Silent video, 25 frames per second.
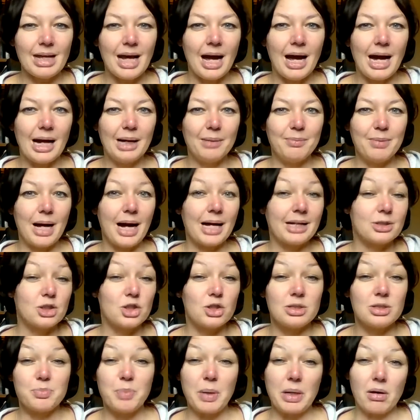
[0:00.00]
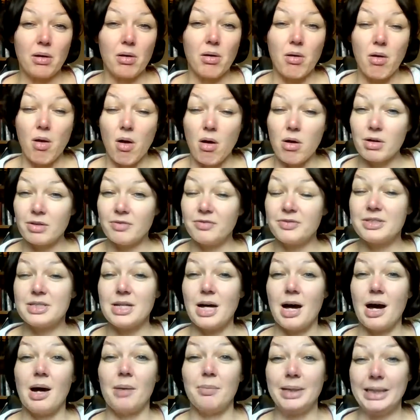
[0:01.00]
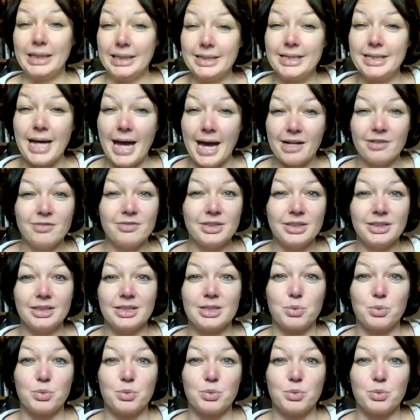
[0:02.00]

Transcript: I do spend a lot of time in Canva.